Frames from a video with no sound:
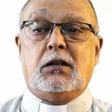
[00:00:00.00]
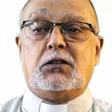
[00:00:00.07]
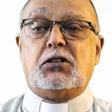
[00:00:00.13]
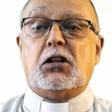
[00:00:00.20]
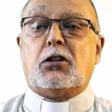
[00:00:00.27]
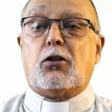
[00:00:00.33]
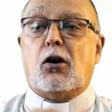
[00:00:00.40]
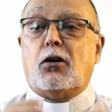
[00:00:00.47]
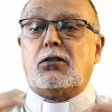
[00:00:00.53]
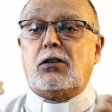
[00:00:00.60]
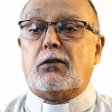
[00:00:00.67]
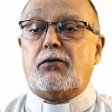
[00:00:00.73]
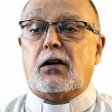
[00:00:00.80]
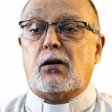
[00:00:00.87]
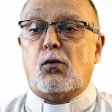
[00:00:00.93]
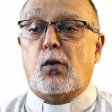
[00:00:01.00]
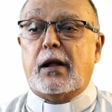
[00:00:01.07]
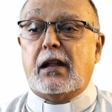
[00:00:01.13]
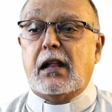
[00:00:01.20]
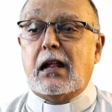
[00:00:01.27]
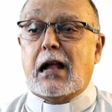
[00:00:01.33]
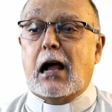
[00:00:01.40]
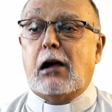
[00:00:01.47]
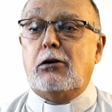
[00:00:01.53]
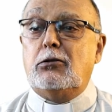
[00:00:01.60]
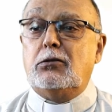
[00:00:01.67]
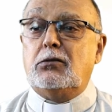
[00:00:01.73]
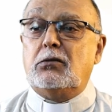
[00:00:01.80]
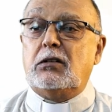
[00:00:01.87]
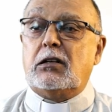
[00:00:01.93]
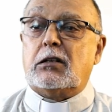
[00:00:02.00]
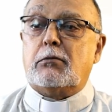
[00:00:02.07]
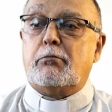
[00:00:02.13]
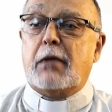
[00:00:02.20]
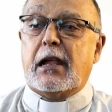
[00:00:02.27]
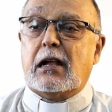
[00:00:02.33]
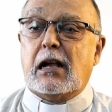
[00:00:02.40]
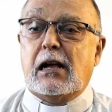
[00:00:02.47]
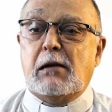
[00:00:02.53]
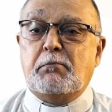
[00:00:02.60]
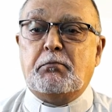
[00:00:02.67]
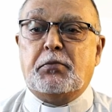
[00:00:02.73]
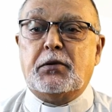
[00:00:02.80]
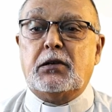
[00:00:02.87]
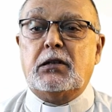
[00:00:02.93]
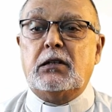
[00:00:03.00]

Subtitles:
She thought of her wedding gown, her makeup,